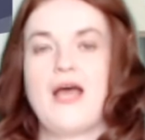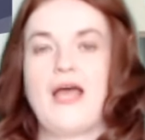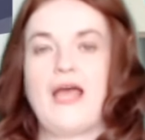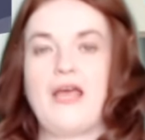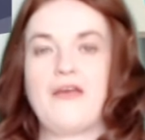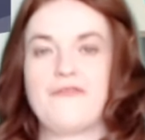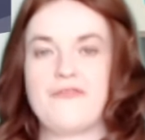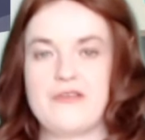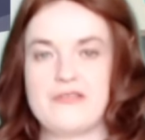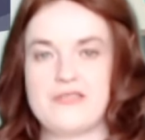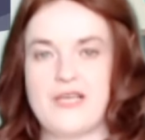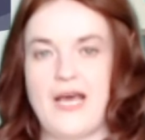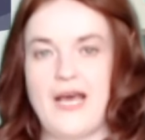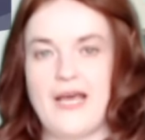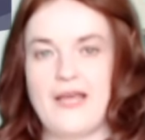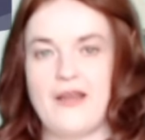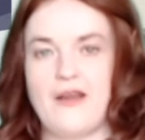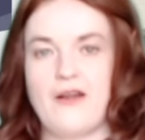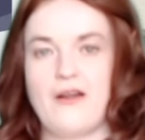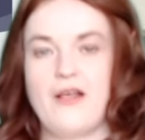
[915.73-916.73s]
If it's
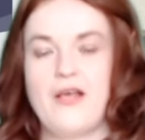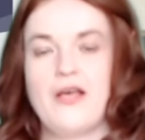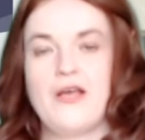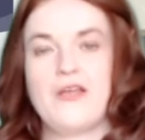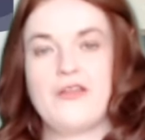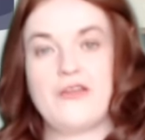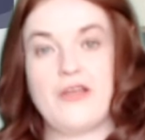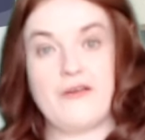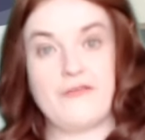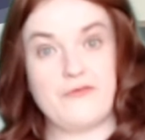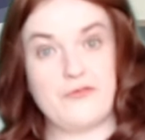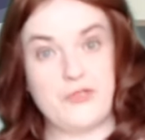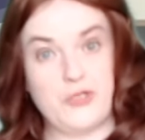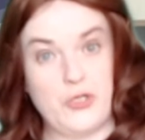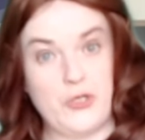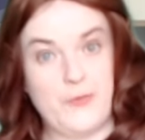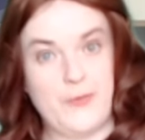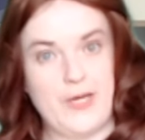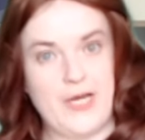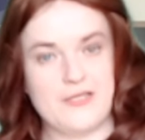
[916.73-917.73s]
higher, you have
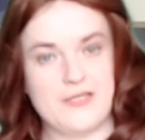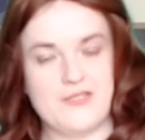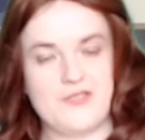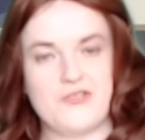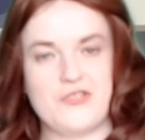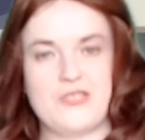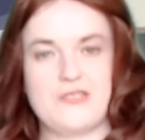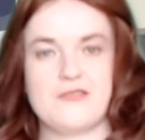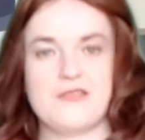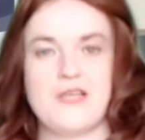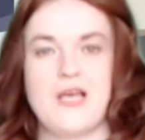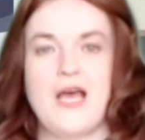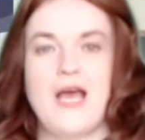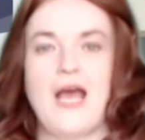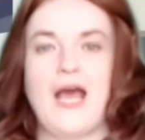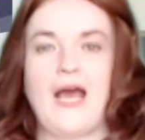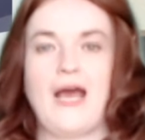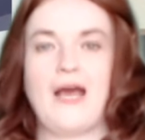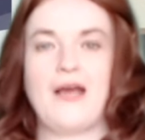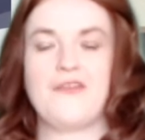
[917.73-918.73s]
two passages
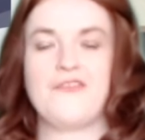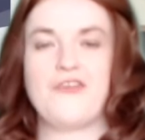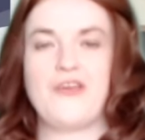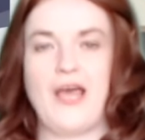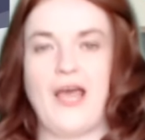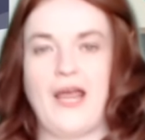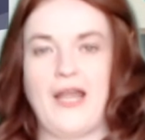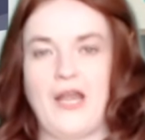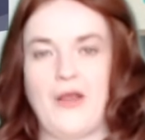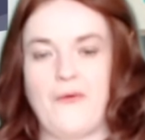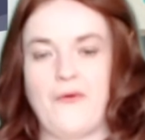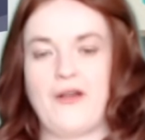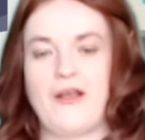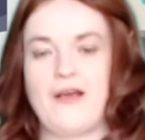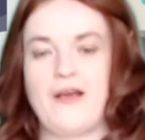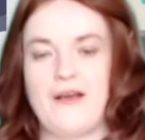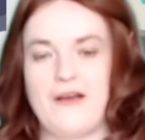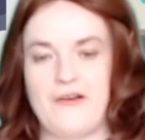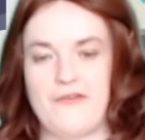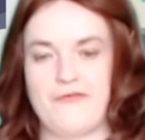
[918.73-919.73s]
and you get an hour and a
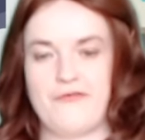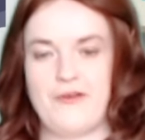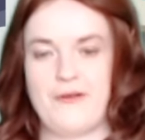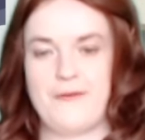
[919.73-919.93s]
half.